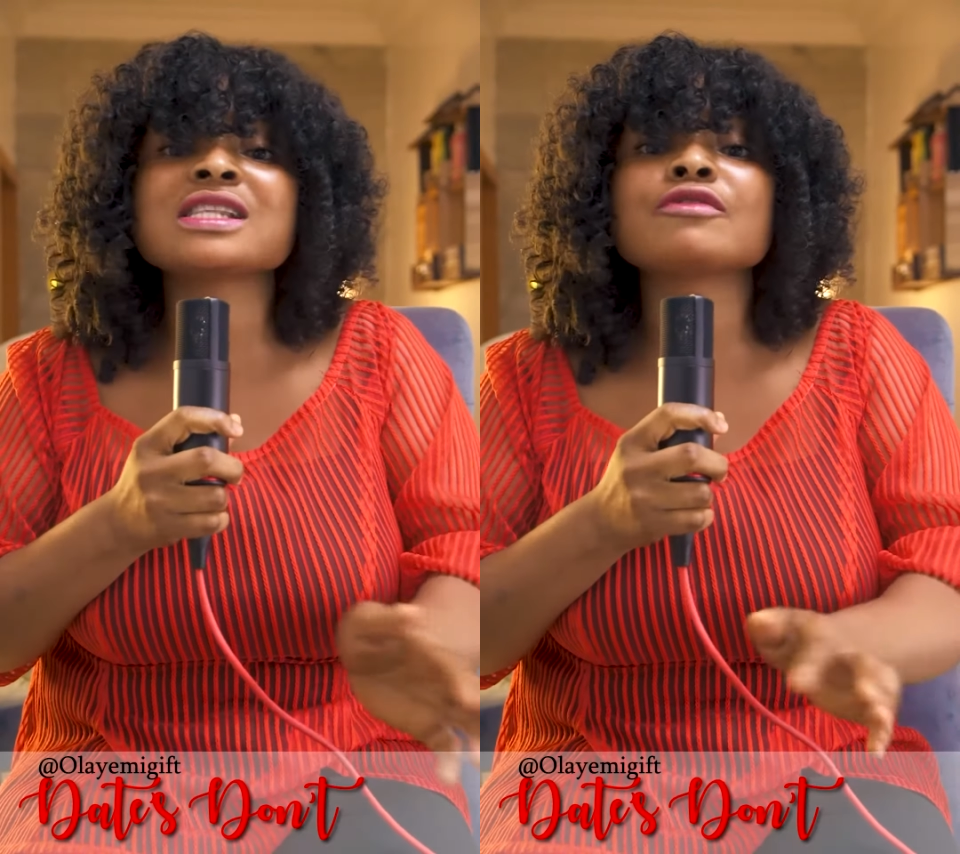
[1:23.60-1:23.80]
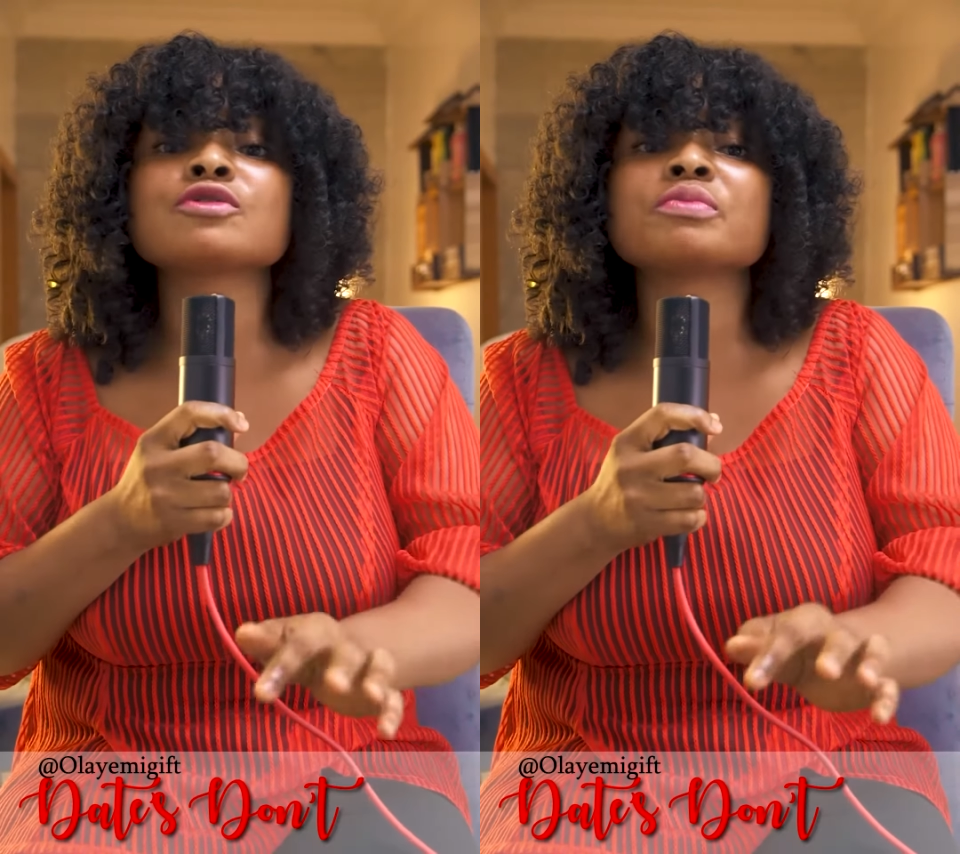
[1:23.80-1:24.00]

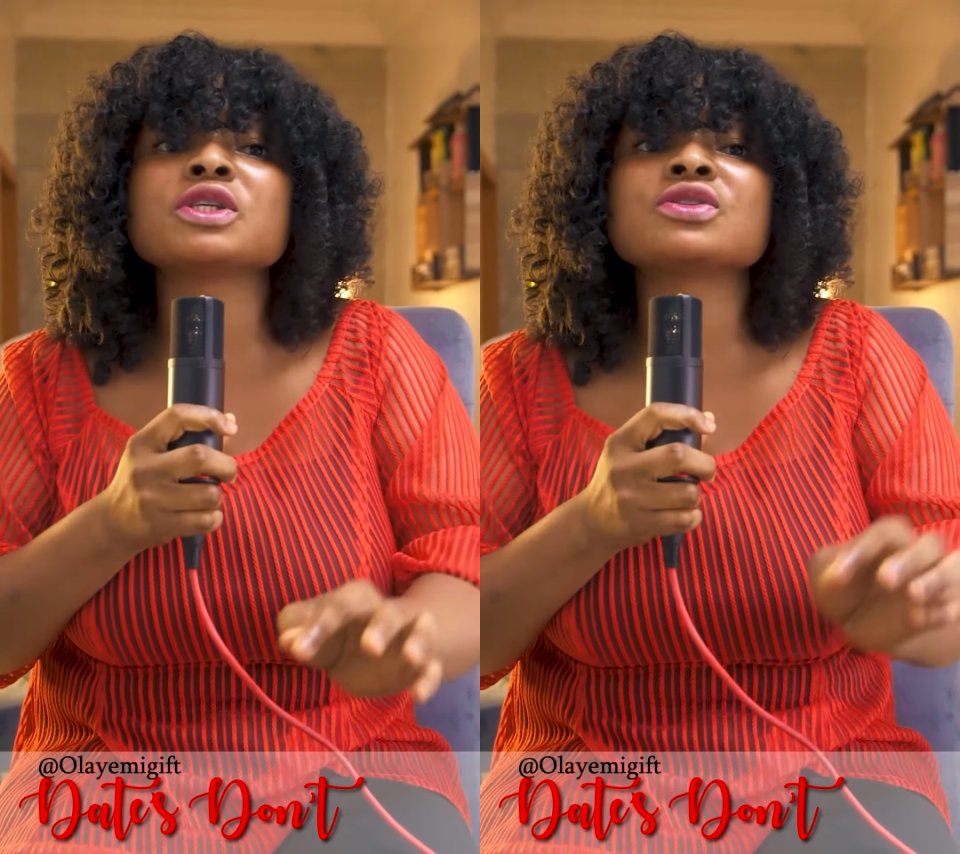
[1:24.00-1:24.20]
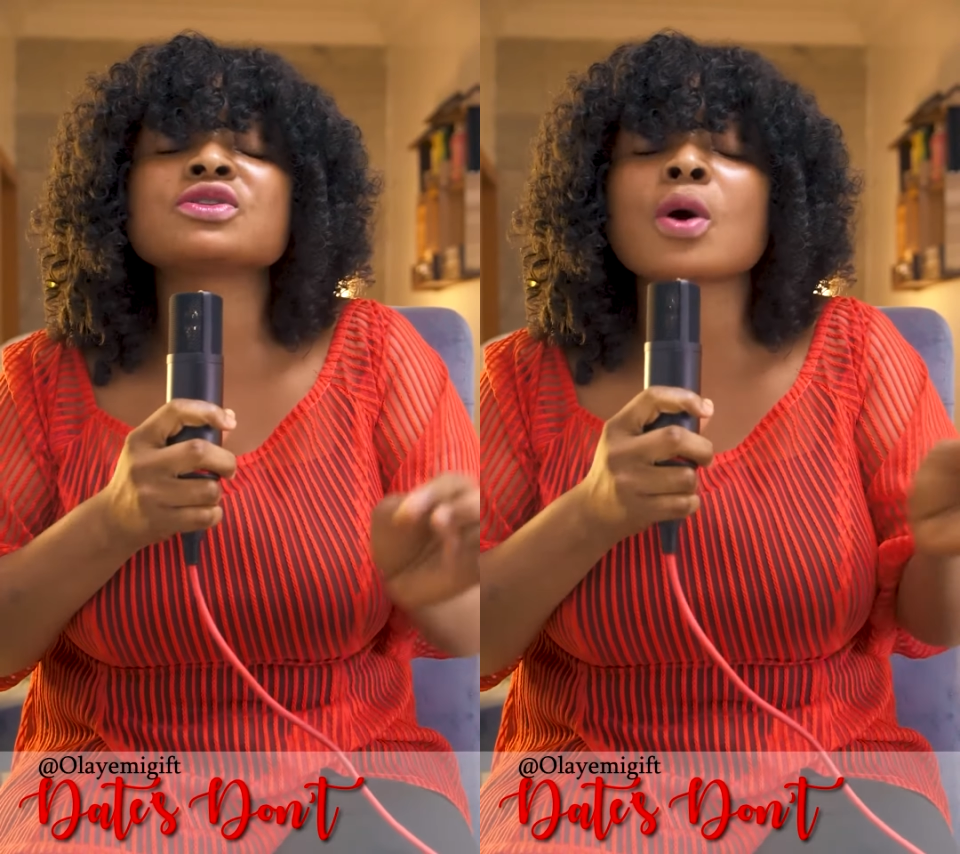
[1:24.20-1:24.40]
have to be
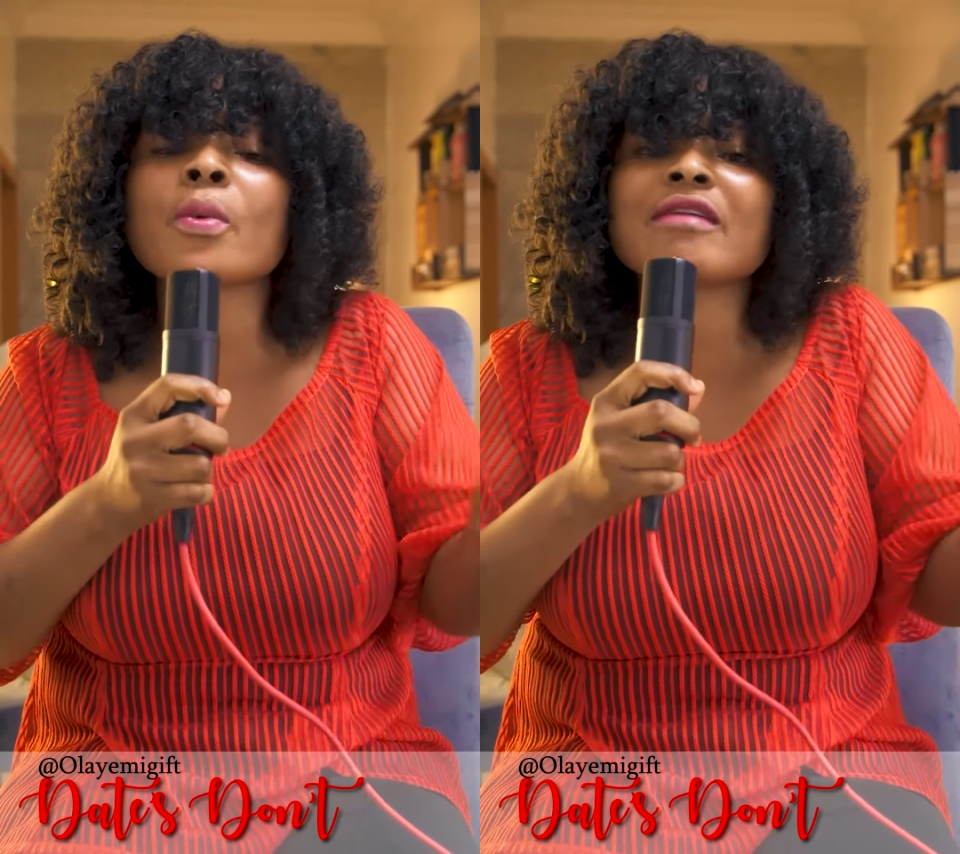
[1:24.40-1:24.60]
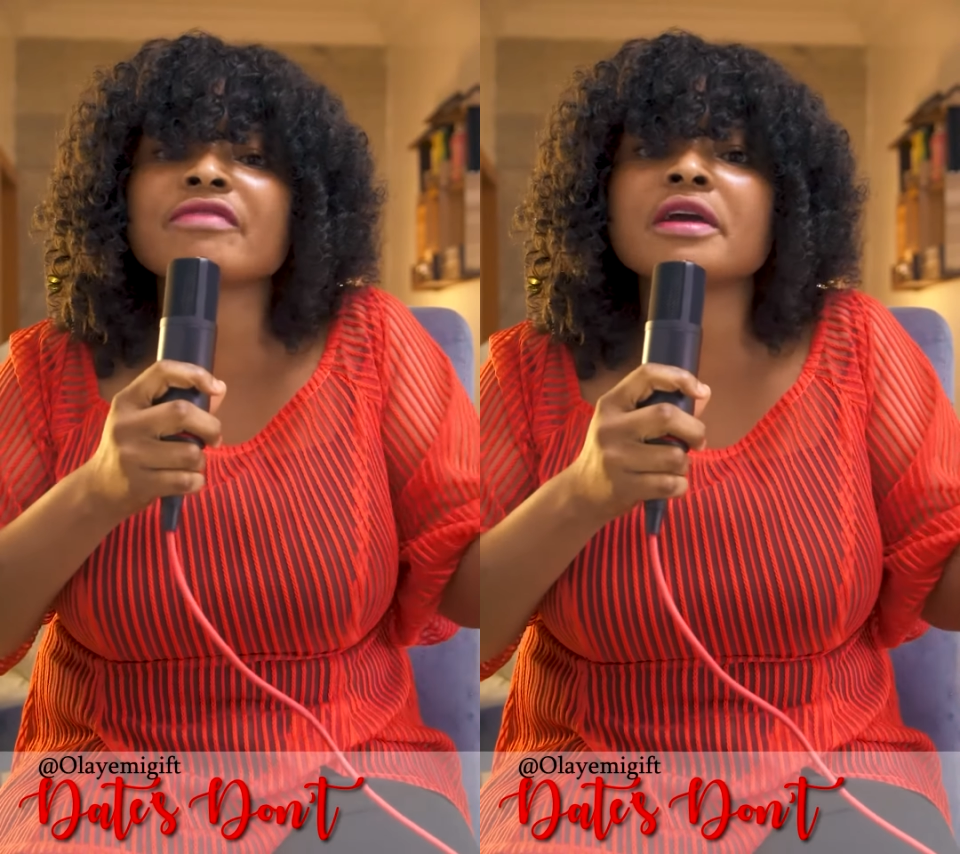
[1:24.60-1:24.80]

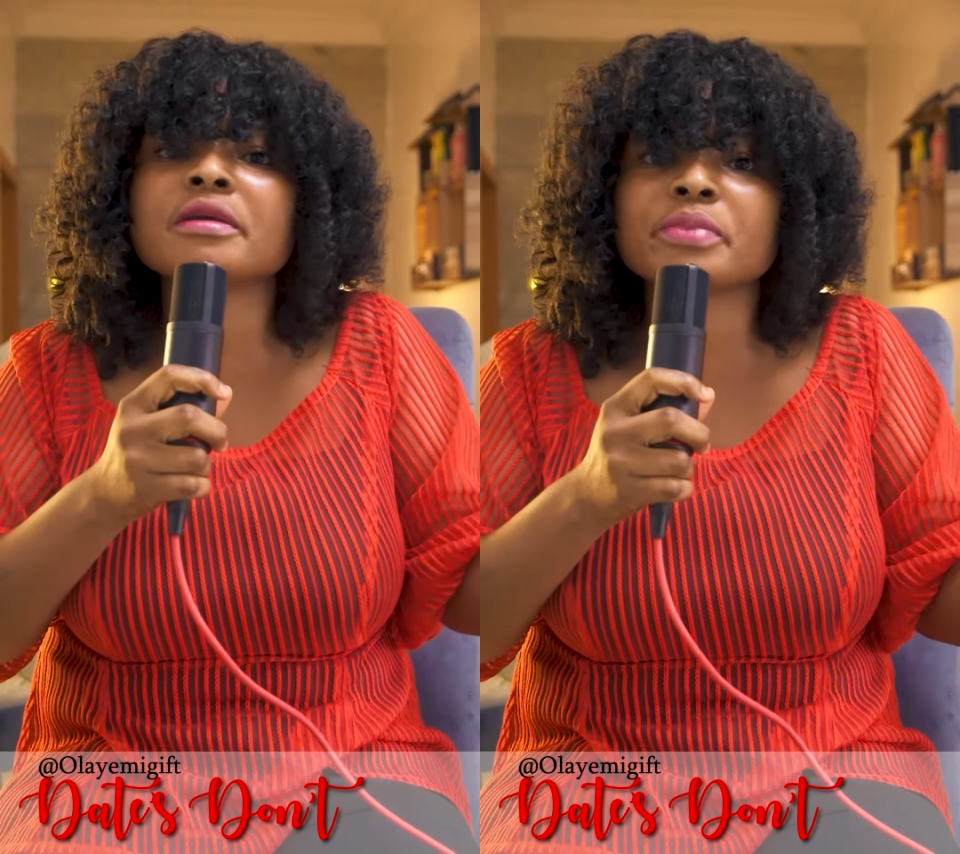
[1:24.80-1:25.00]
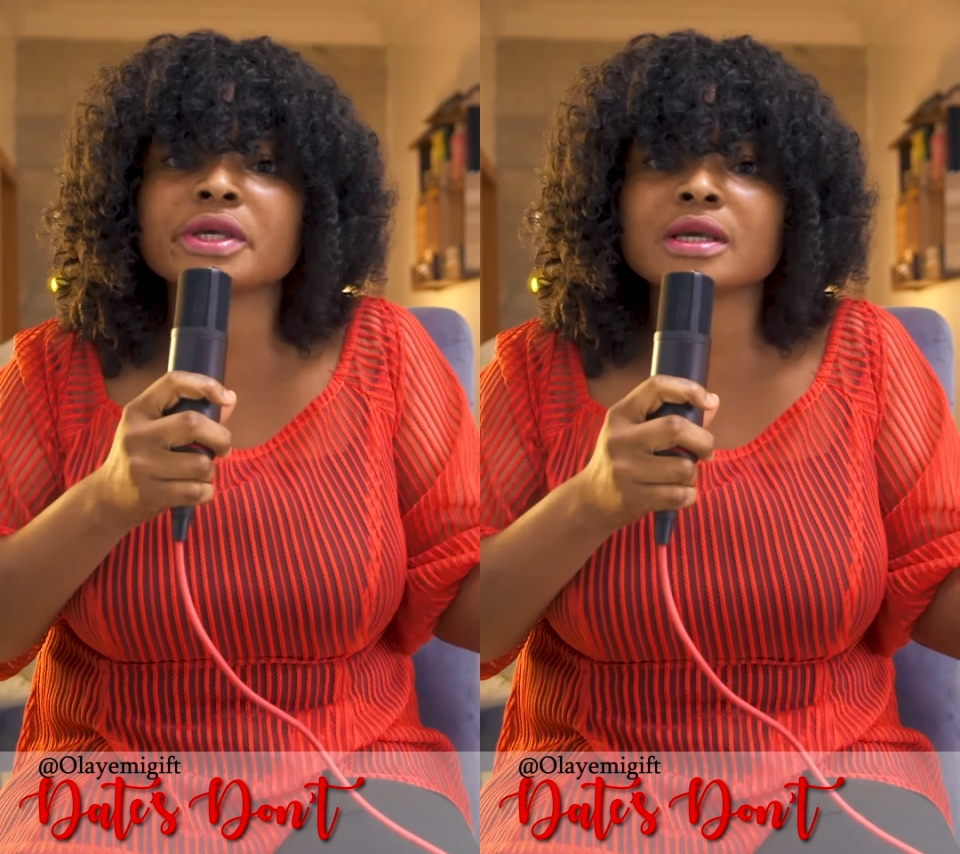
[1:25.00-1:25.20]
somewhere very
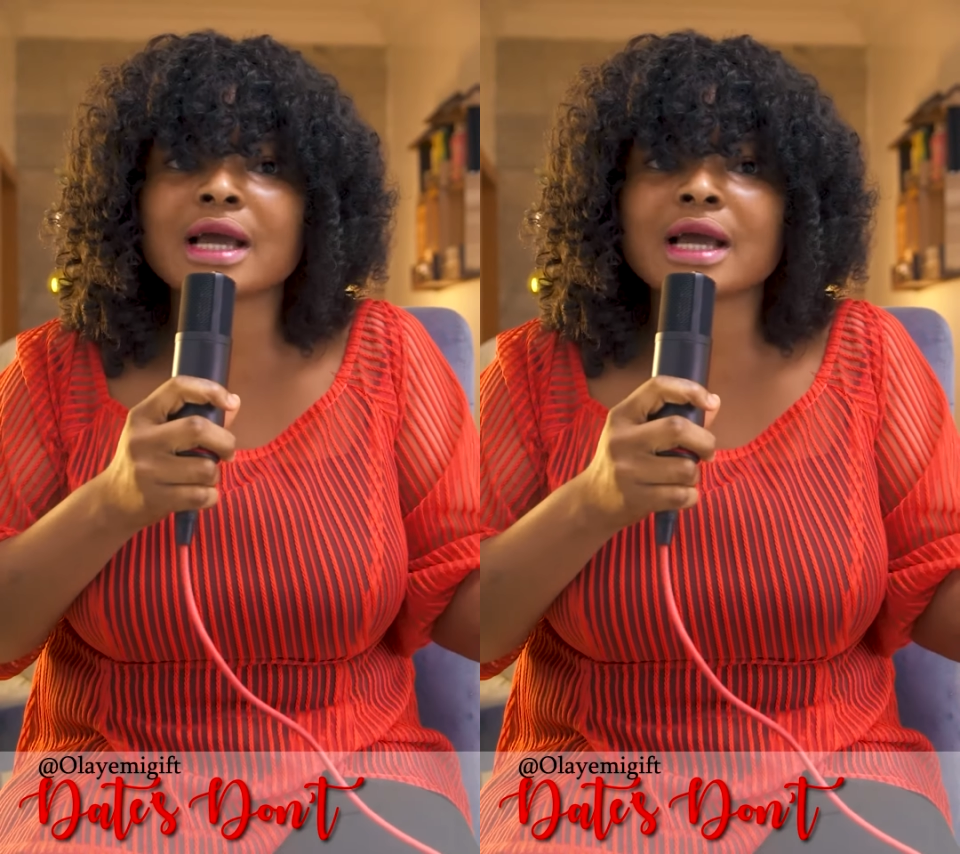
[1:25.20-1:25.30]
big.